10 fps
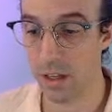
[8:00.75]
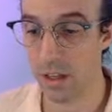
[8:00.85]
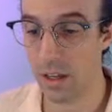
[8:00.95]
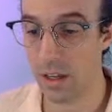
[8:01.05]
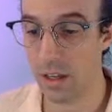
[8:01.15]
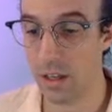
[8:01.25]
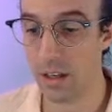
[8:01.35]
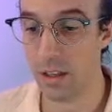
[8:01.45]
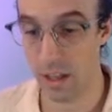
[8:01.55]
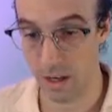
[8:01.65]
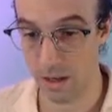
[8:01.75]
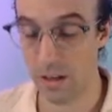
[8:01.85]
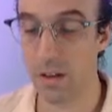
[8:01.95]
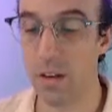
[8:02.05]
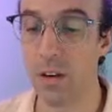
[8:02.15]
And then
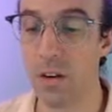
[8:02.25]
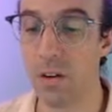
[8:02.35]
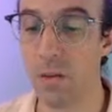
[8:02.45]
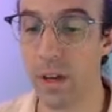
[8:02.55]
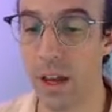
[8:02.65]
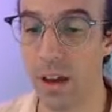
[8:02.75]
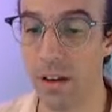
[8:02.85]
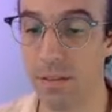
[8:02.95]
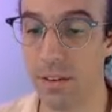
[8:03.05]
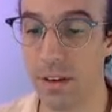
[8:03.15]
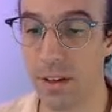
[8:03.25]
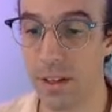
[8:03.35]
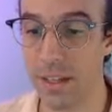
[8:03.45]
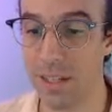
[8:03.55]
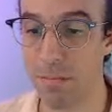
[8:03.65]
we have
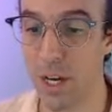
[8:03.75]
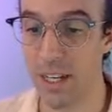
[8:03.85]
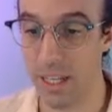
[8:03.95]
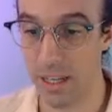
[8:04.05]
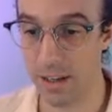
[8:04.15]
his buddy.